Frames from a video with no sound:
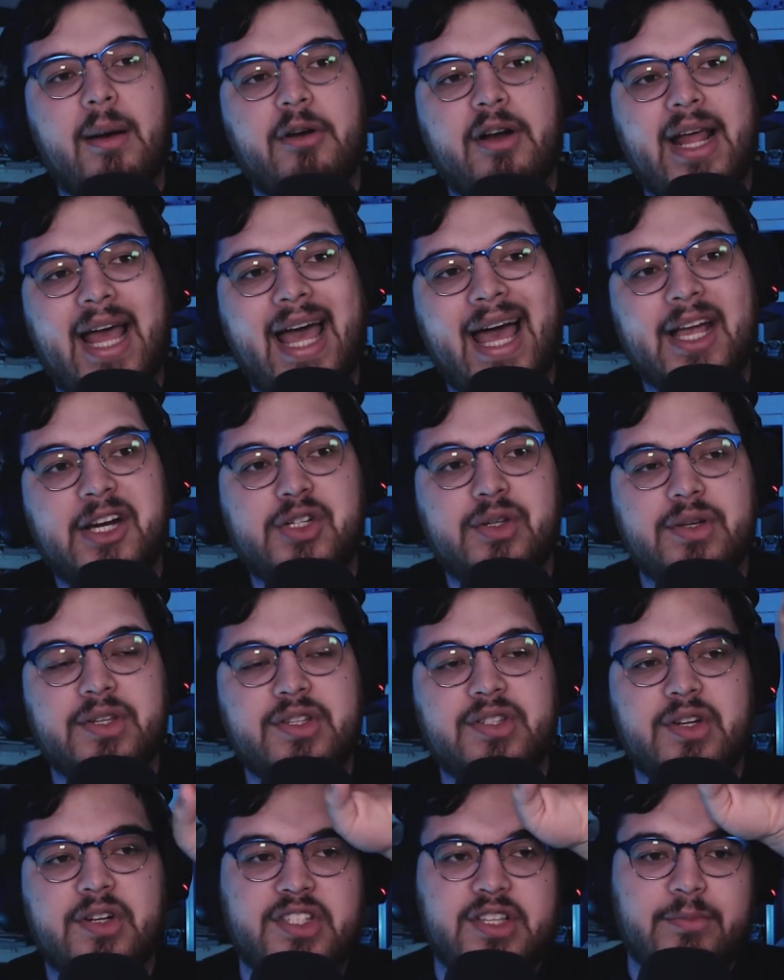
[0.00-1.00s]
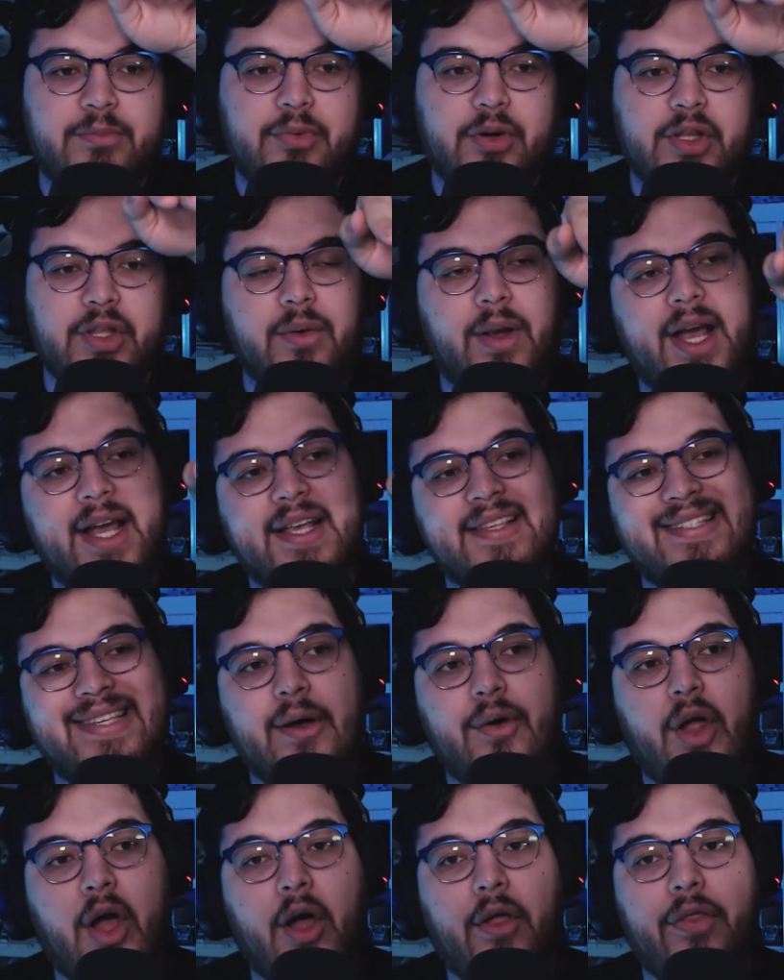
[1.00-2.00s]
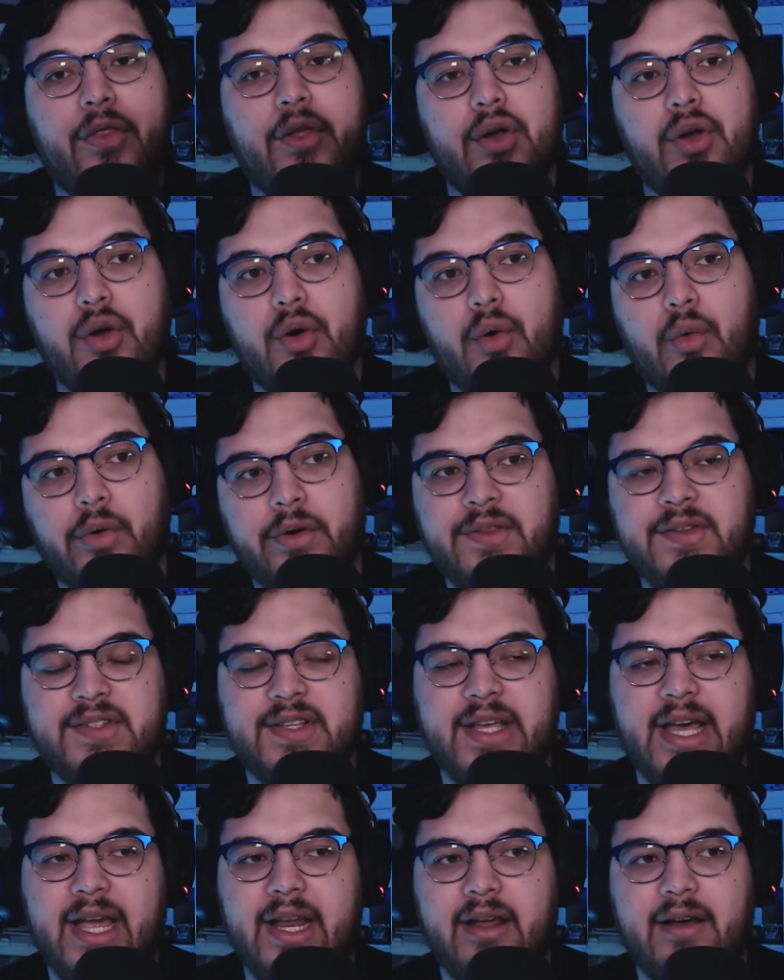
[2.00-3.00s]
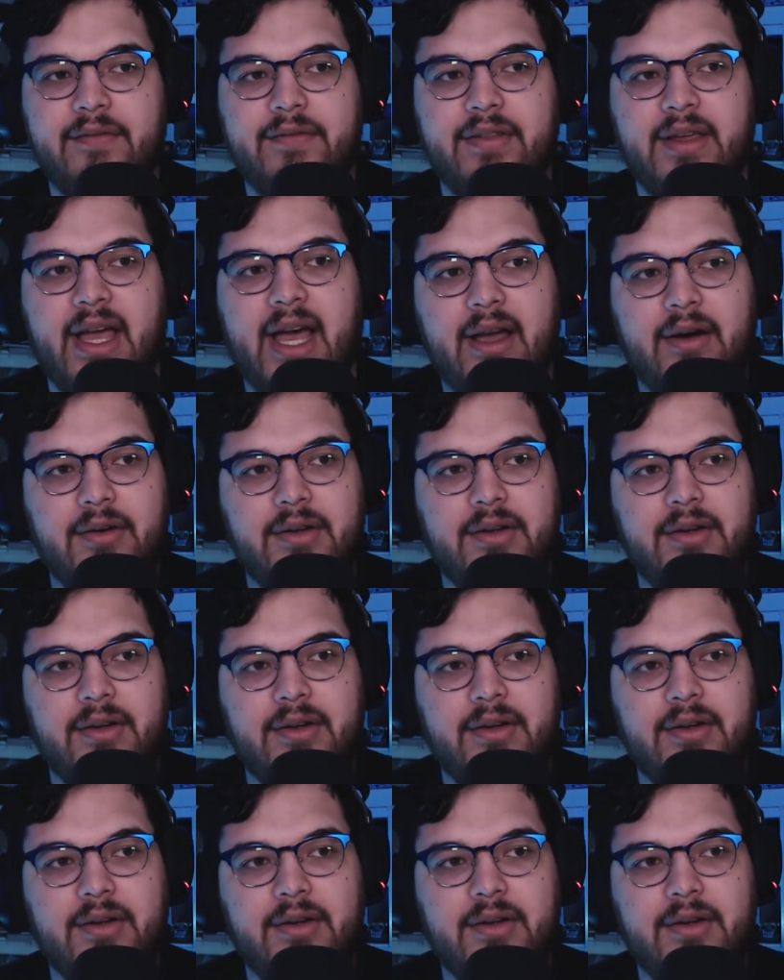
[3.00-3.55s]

Robert actually starts to put you guys down on the north side of the